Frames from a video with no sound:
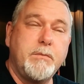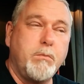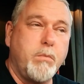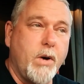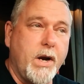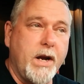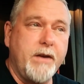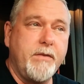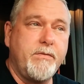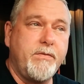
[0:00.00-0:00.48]

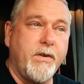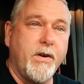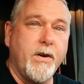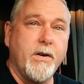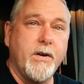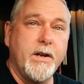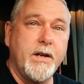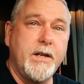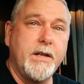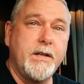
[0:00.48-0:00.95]
brain
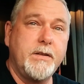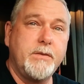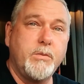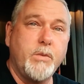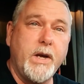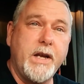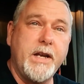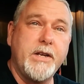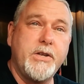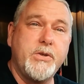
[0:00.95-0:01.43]
farted,
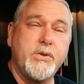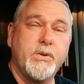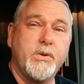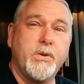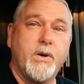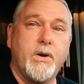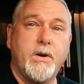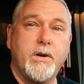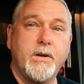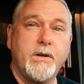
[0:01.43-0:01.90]
waited too
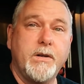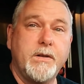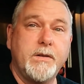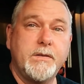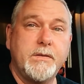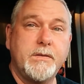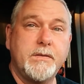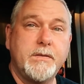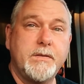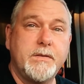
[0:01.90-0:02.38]
long,
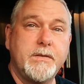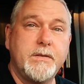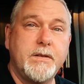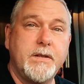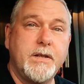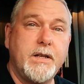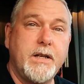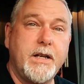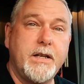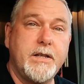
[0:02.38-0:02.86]

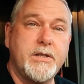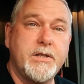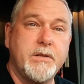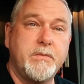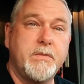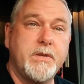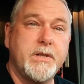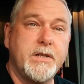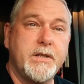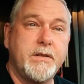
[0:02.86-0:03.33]
and
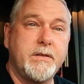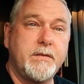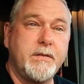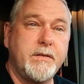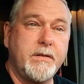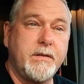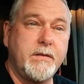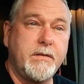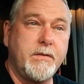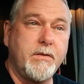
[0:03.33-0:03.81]
someone
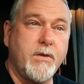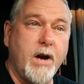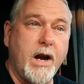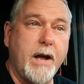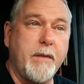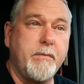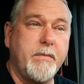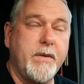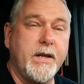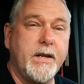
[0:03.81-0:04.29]

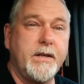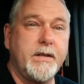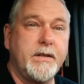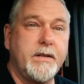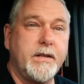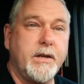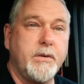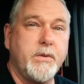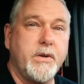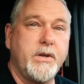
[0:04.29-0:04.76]
grabbed it.
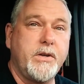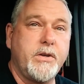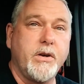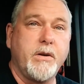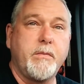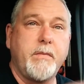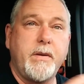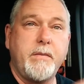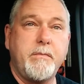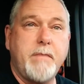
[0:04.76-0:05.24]
That would have
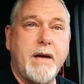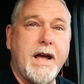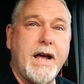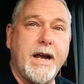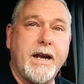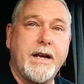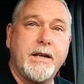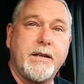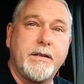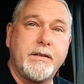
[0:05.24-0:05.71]
took me
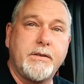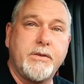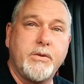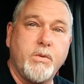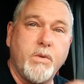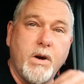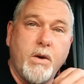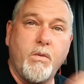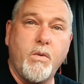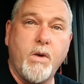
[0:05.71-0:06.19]
back to
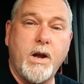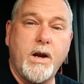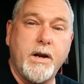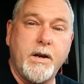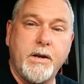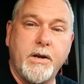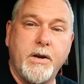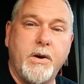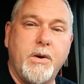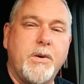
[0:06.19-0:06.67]
where I wanted
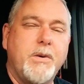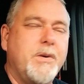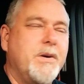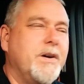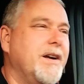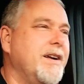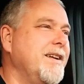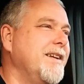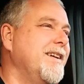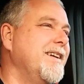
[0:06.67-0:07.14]

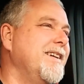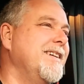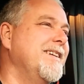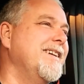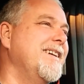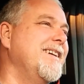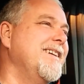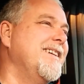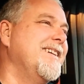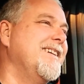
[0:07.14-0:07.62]
to
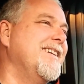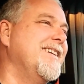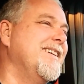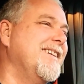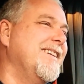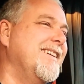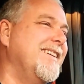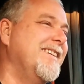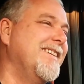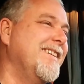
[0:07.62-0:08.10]

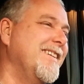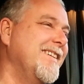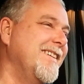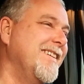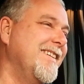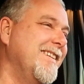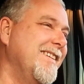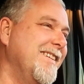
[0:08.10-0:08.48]
go.